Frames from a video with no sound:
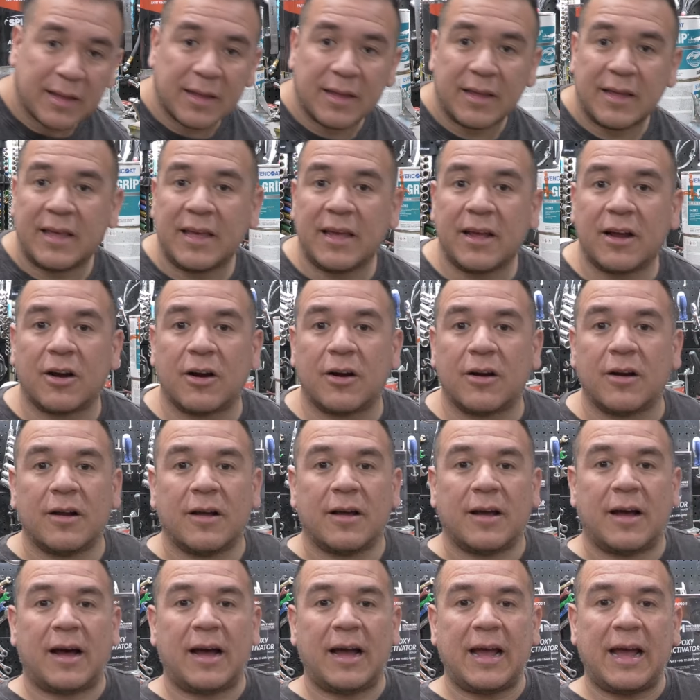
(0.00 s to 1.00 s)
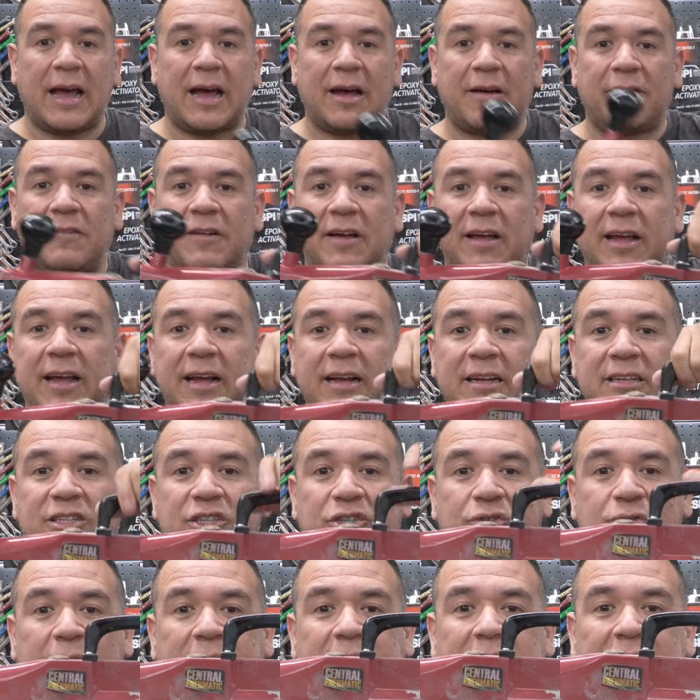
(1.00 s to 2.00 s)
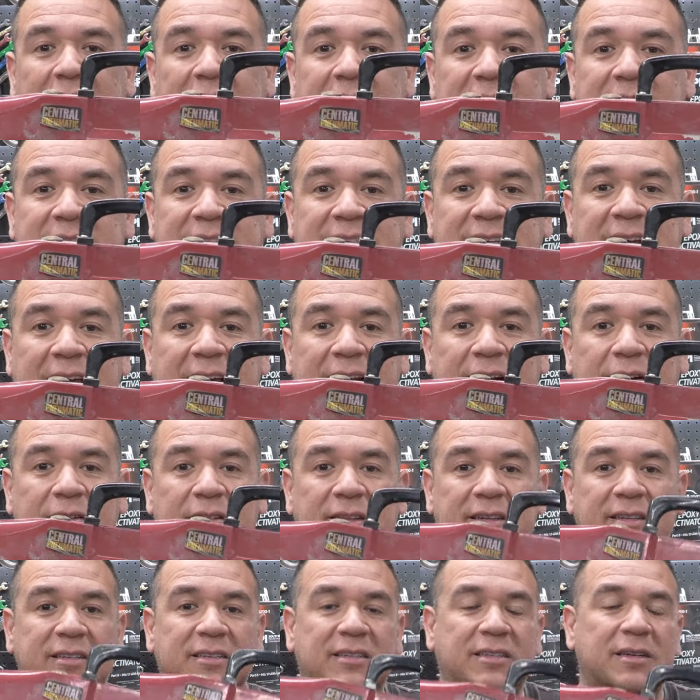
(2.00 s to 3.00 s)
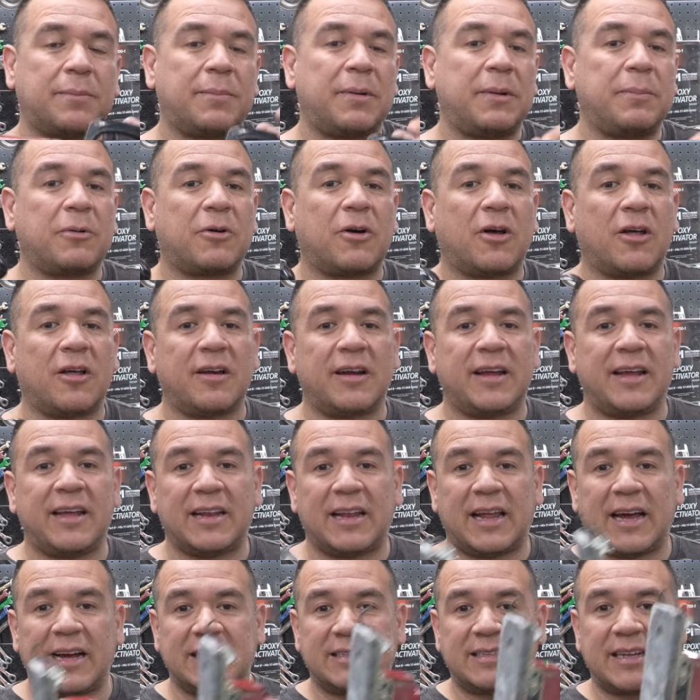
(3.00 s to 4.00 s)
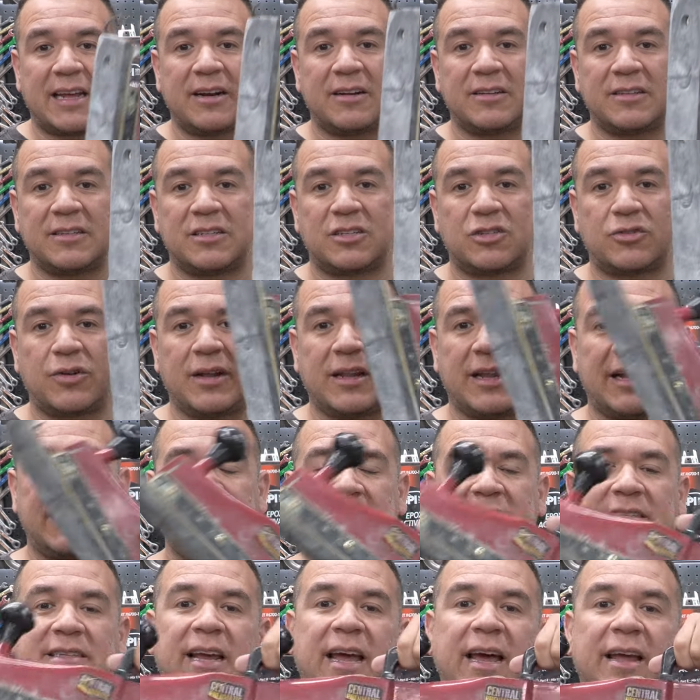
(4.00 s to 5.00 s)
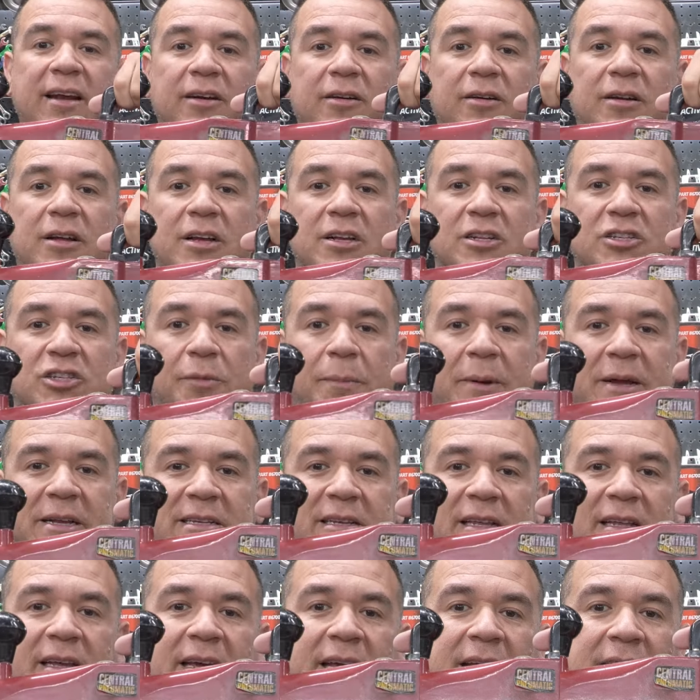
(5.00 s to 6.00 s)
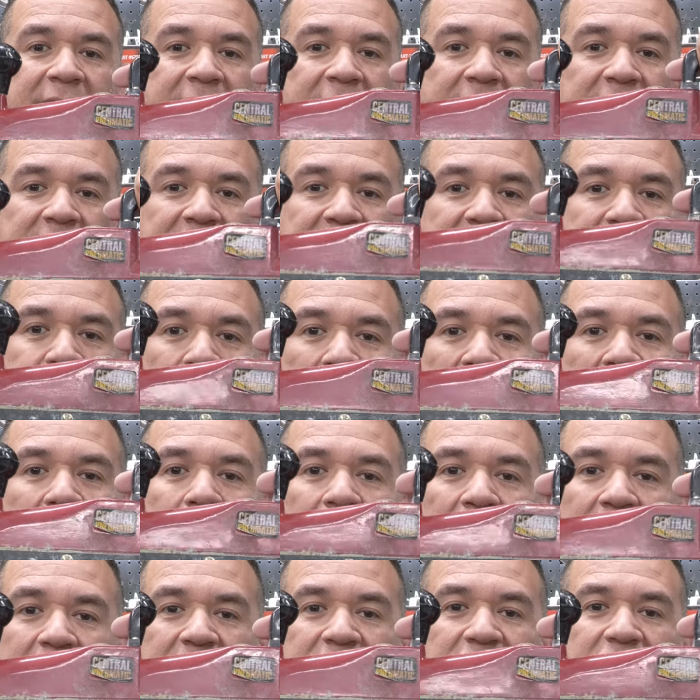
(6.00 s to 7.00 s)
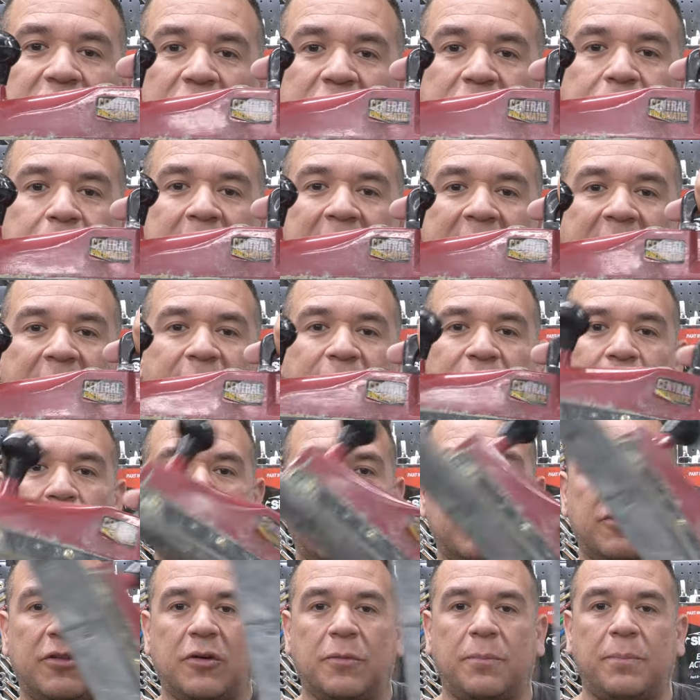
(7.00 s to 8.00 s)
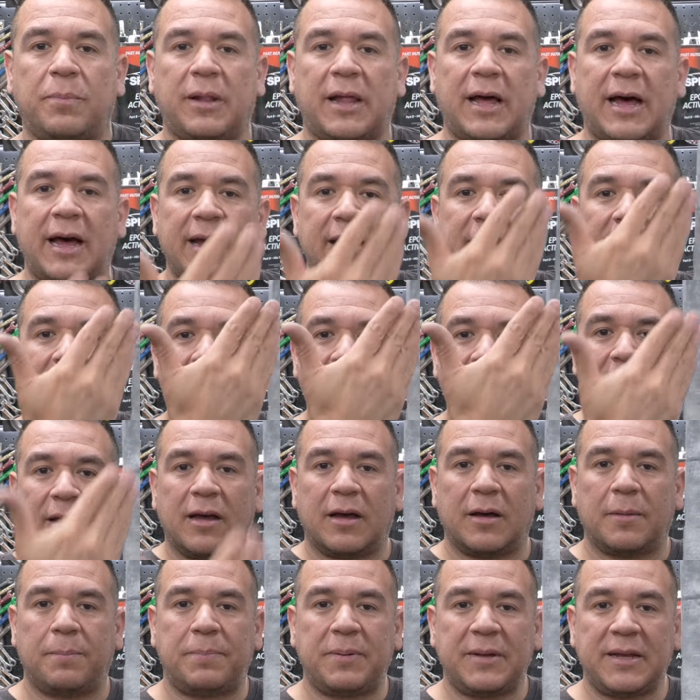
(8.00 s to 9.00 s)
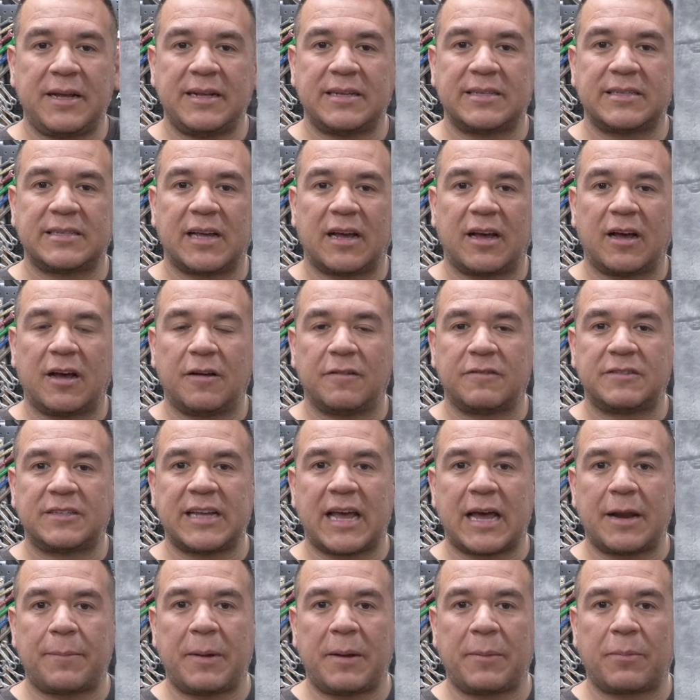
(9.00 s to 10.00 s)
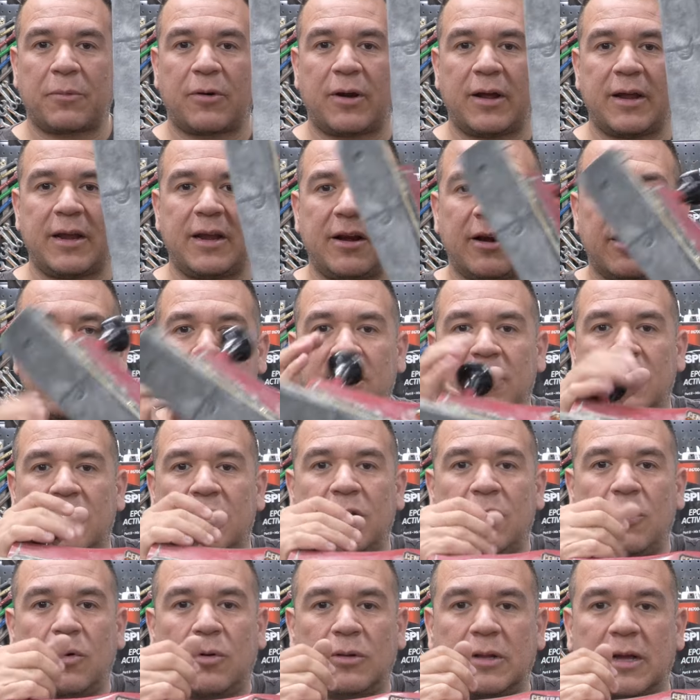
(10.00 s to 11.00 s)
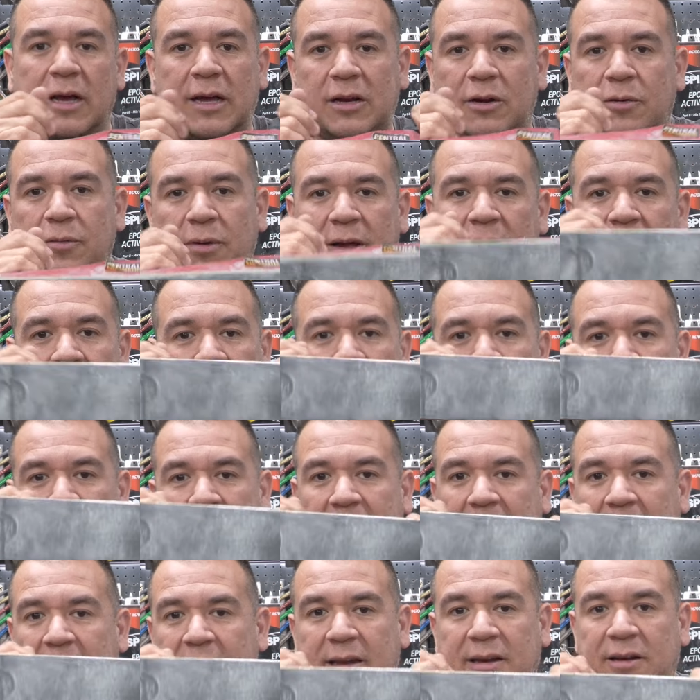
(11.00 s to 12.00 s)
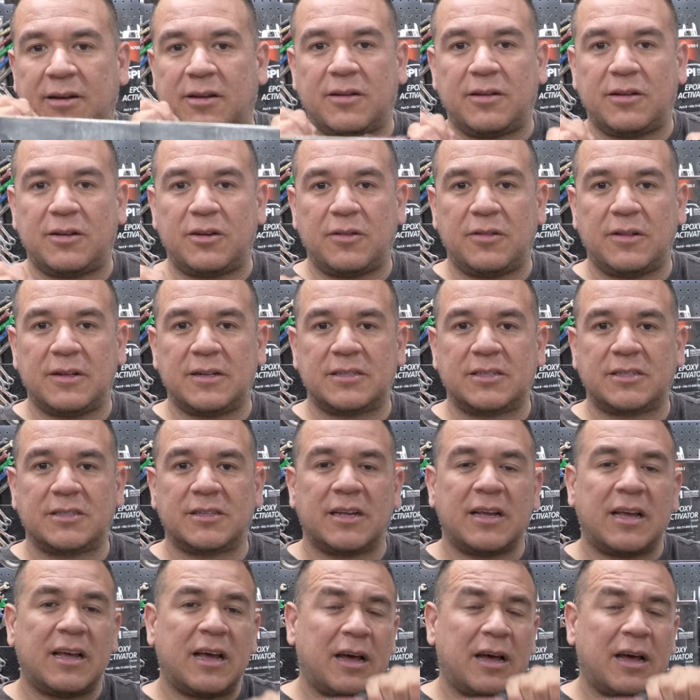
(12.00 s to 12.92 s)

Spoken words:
Here I have a straight line sander. This, some people call it an inline sander. This is a straight line sander. So basically this bottom part just goes back and forth. You apply a piece of sandpaper right here, you hold onto it, and it'll do this.